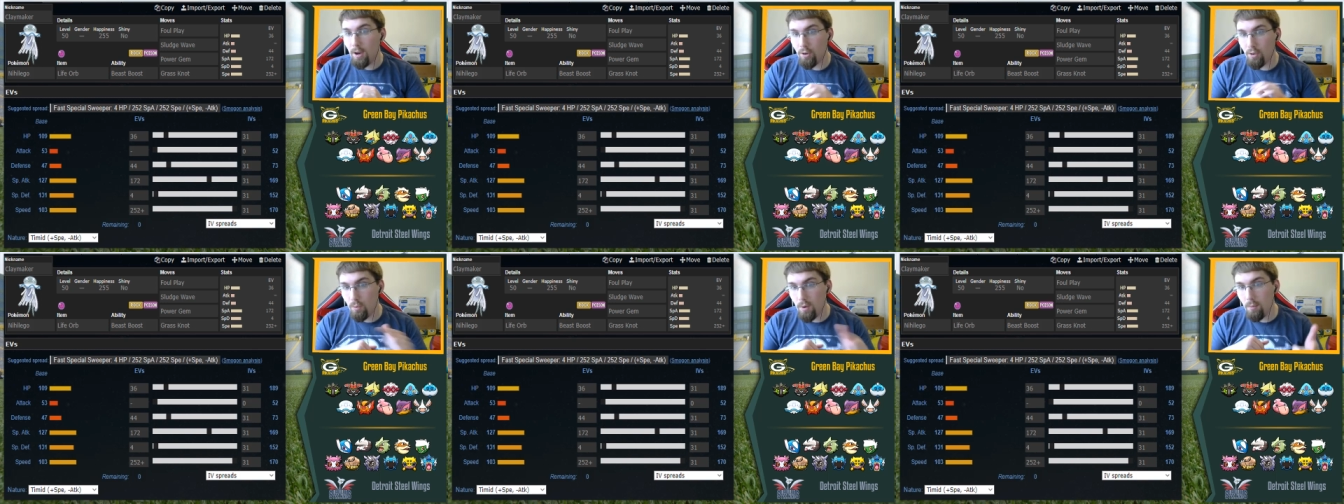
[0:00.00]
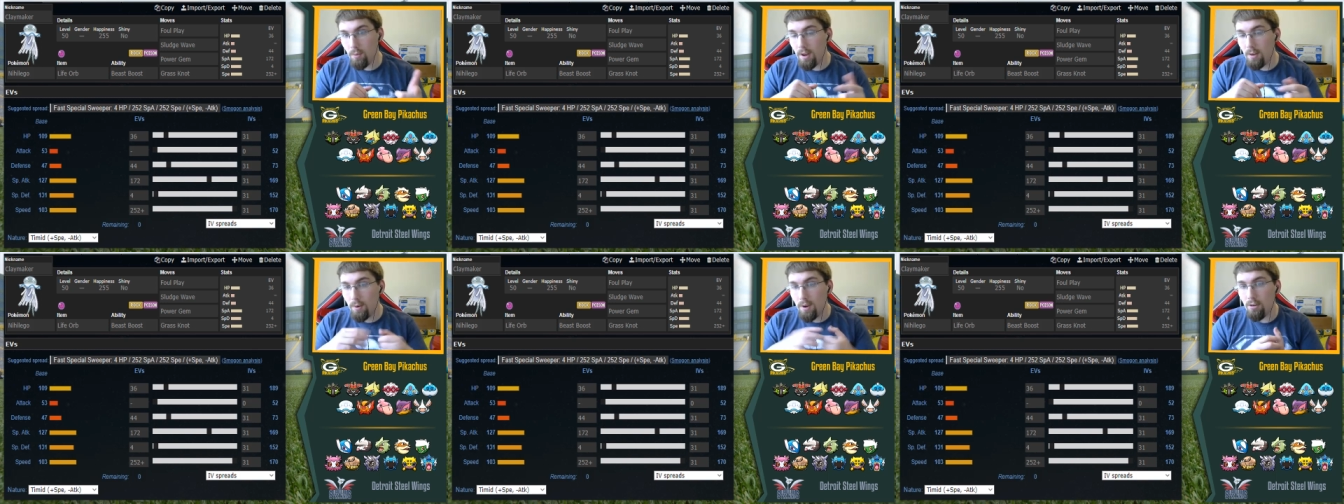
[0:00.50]
Because if we
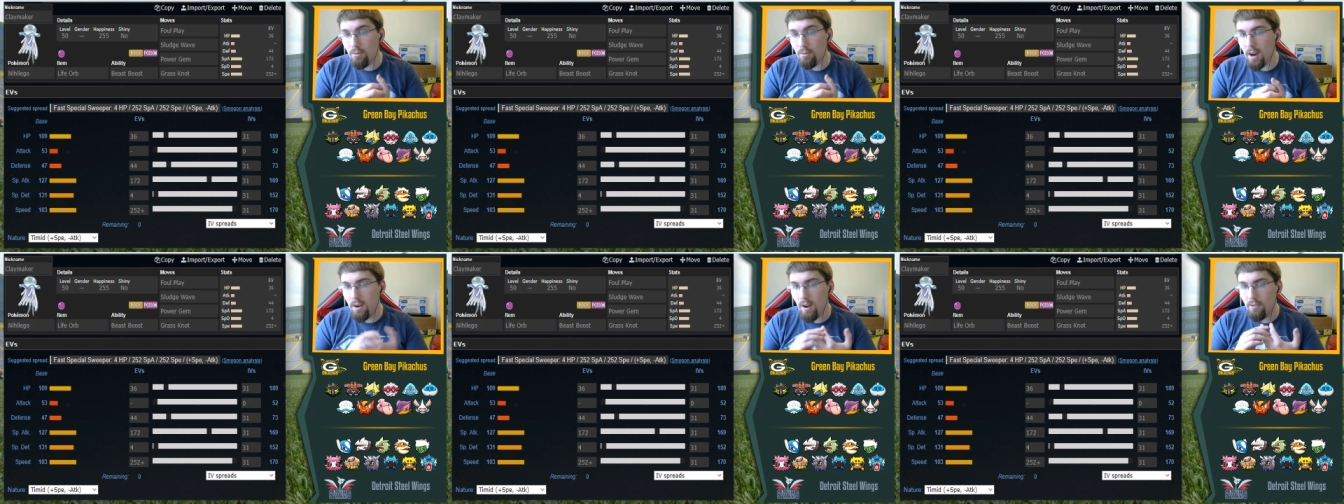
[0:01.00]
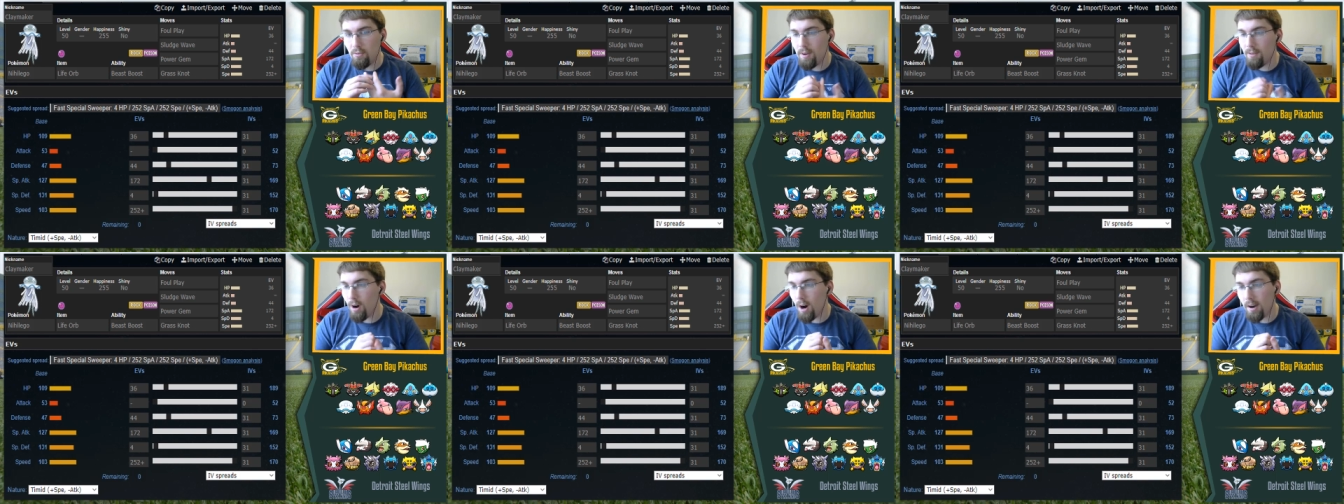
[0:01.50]
if we just ran enough
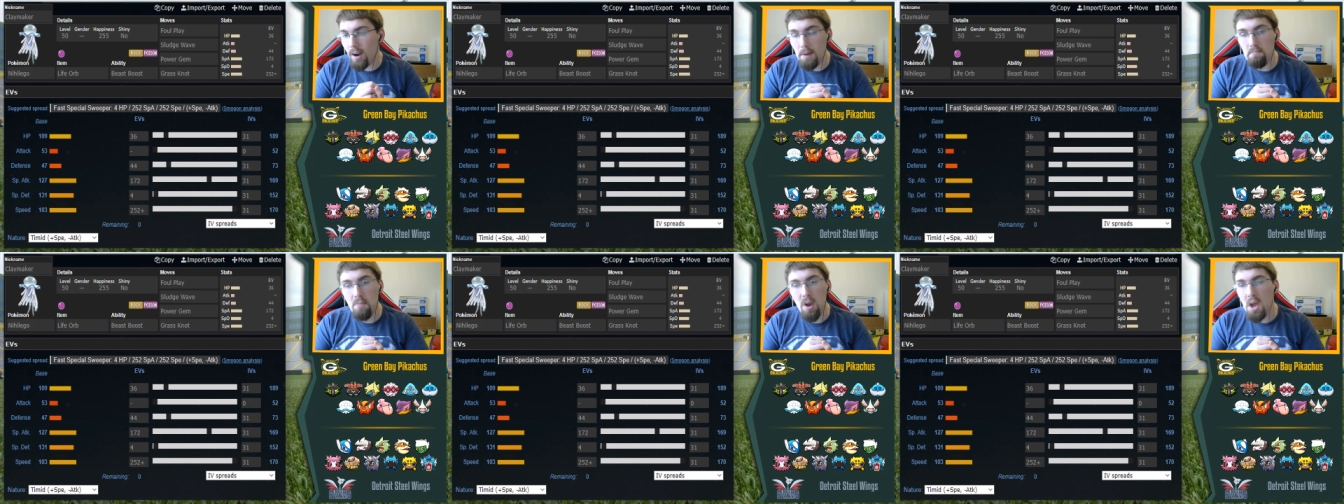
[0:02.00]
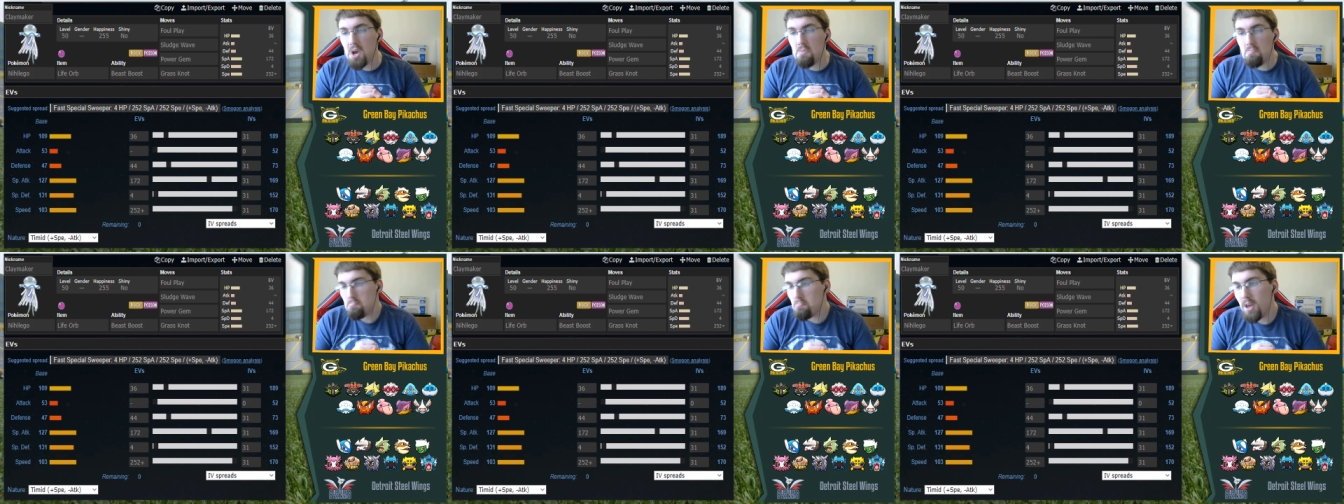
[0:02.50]
speed for Arcanine,
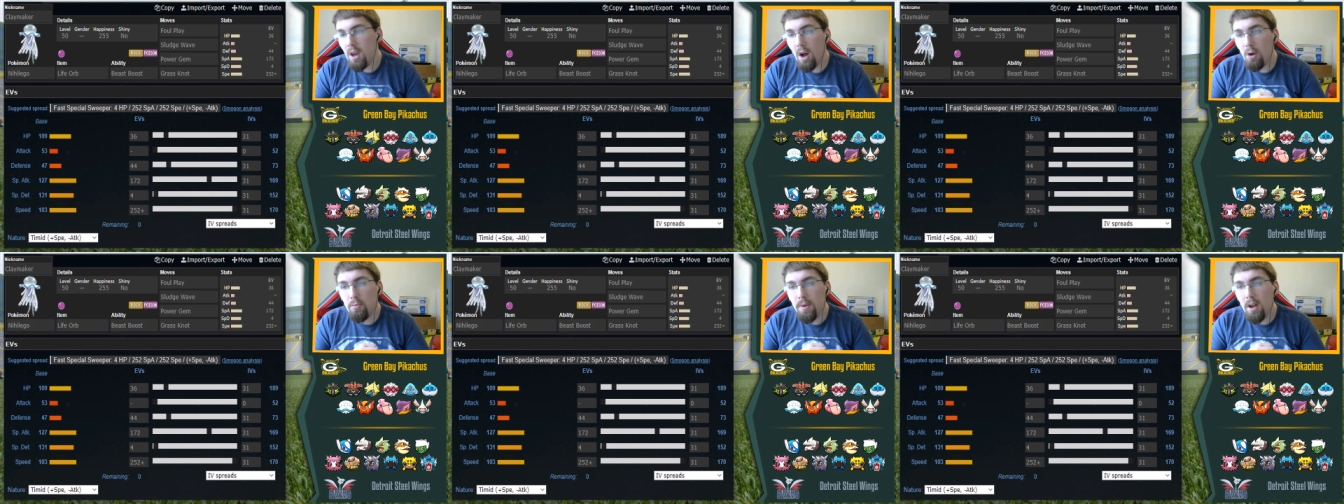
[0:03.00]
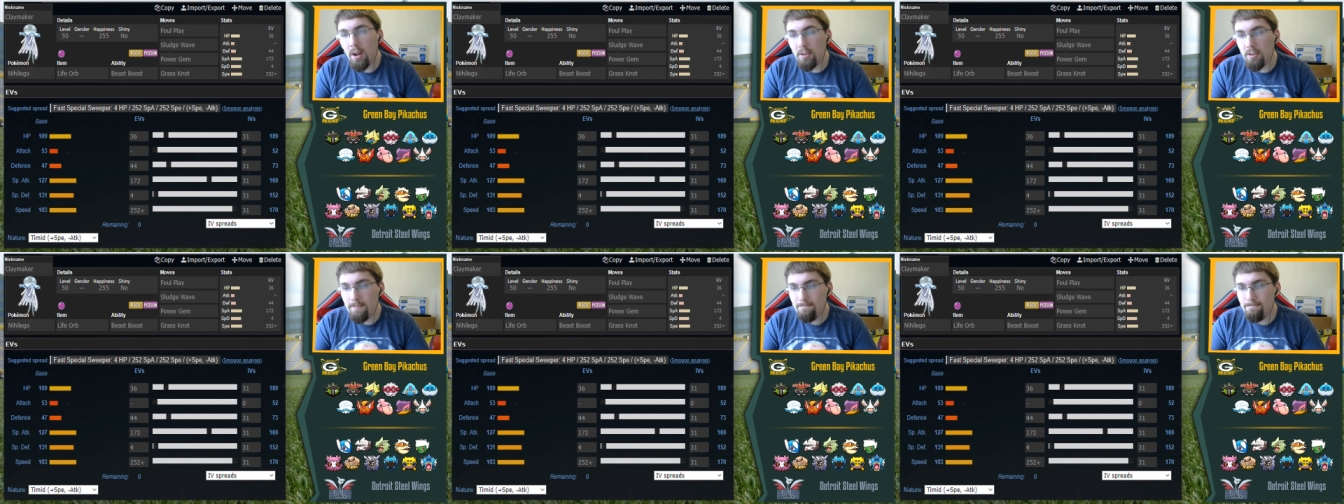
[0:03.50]
he'd outspeed
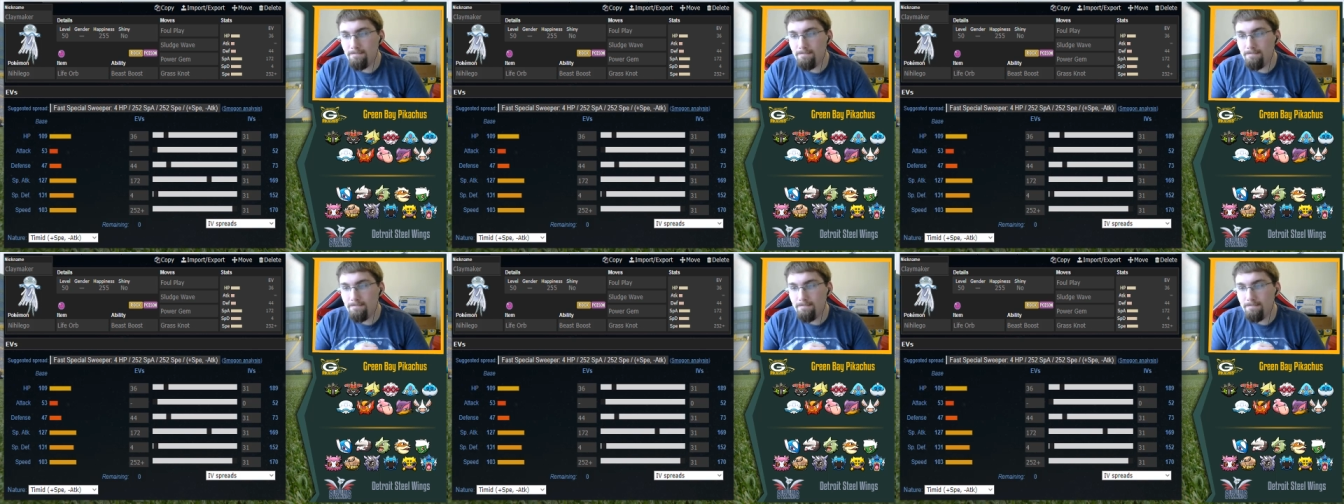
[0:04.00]
us.